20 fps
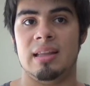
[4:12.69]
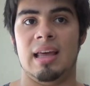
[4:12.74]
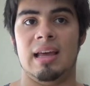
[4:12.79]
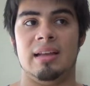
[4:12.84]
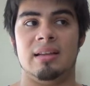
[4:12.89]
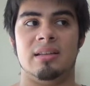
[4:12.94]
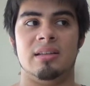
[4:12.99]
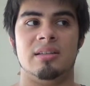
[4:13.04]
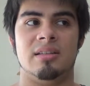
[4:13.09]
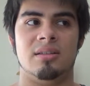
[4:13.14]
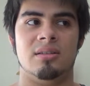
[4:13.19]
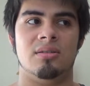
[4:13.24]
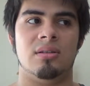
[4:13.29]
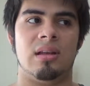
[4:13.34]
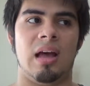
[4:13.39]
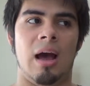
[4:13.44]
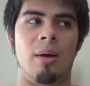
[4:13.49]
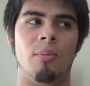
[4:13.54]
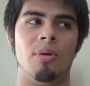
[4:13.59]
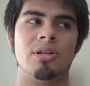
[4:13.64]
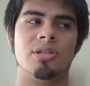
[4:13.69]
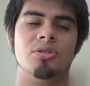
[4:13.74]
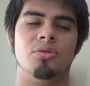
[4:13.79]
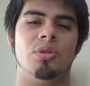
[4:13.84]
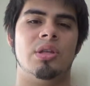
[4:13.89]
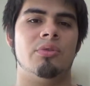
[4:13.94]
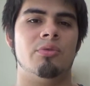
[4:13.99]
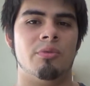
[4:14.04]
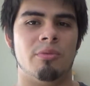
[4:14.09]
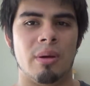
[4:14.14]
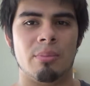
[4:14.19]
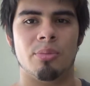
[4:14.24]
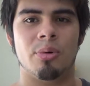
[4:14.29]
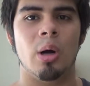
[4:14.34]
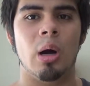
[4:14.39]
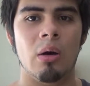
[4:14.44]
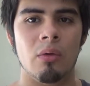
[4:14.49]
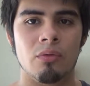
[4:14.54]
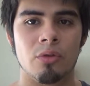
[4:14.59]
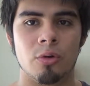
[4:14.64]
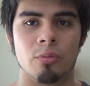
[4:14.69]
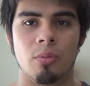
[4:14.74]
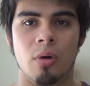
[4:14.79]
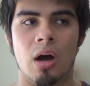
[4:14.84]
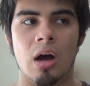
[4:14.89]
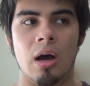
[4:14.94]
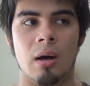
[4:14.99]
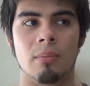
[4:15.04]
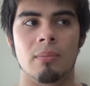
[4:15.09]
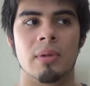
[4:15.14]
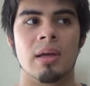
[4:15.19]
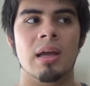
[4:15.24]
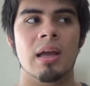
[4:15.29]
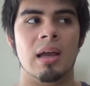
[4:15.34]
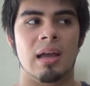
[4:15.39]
Like, does how much do they remember of their mom?